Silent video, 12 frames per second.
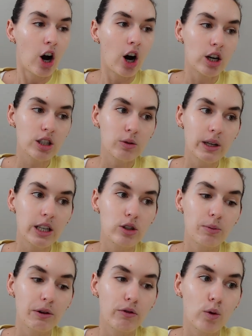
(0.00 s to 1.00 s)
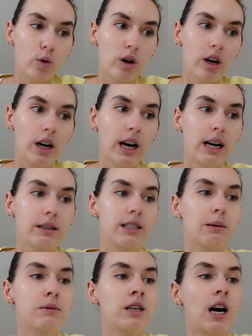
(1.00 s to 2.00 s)
Also what I do before,
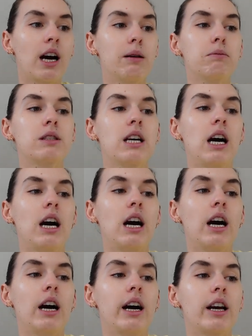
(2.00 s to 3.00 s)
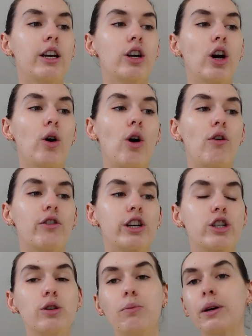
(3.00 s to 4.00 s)
sometimes I go over
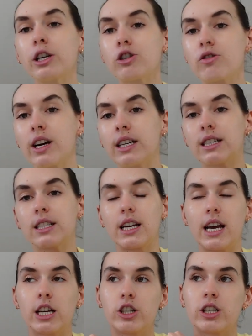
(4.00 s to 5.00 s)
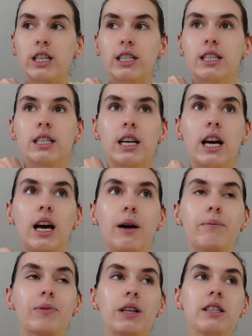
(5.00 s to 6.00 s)
to Pinterest and just
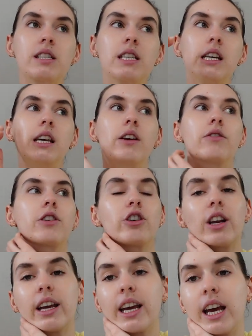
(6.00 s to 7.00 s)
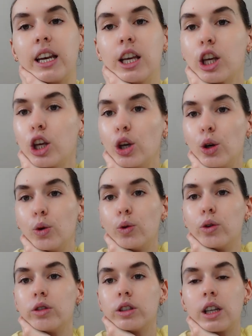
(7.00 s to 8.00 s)
see if there are like any
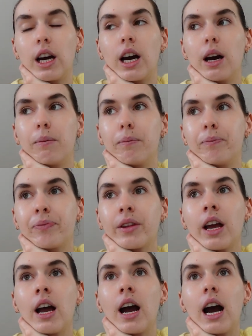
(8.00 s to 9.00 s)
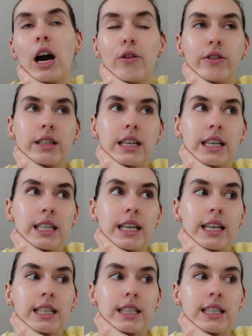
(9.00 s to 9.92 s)
cute outfits I can take